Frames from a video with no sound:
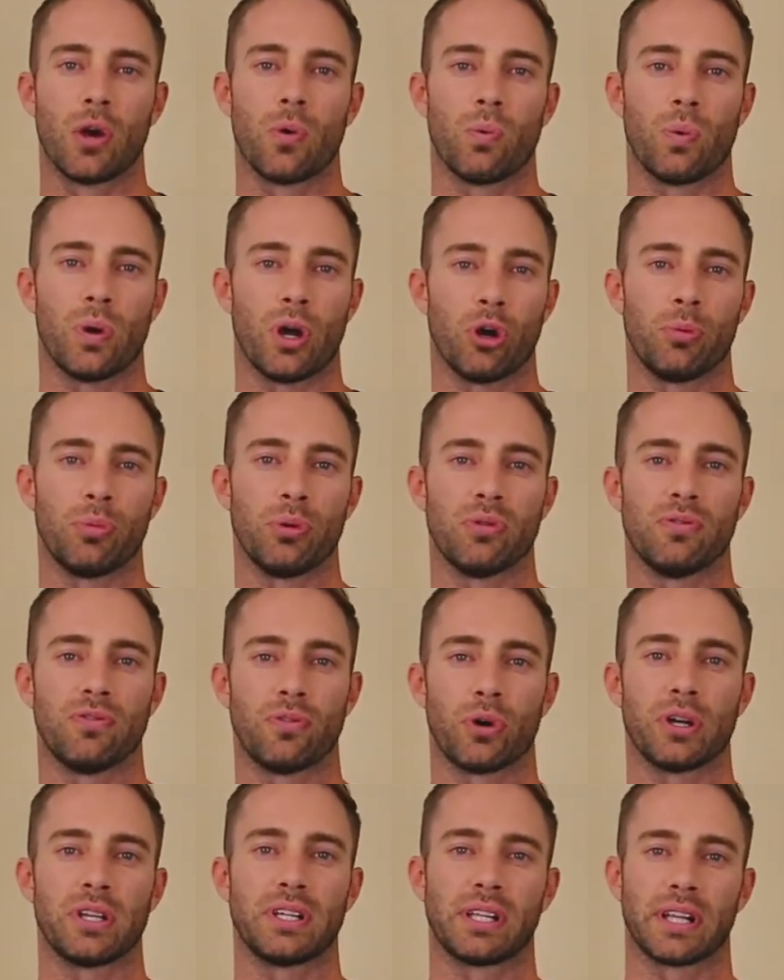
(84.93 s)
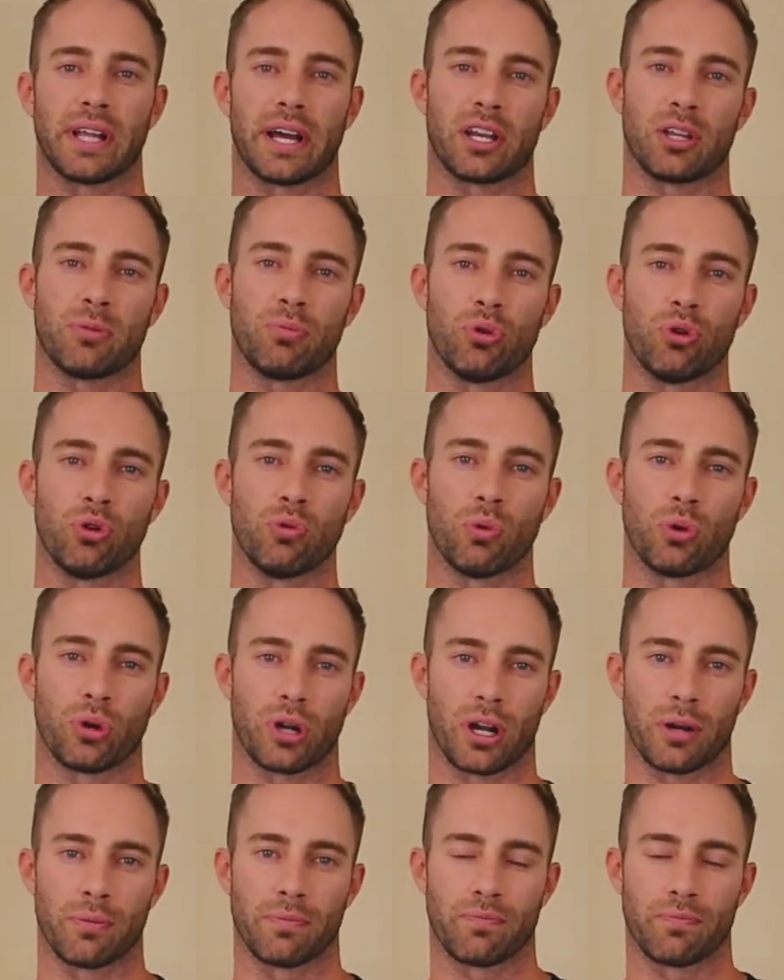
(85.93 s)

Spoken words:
will help you avoid cloudy pool water.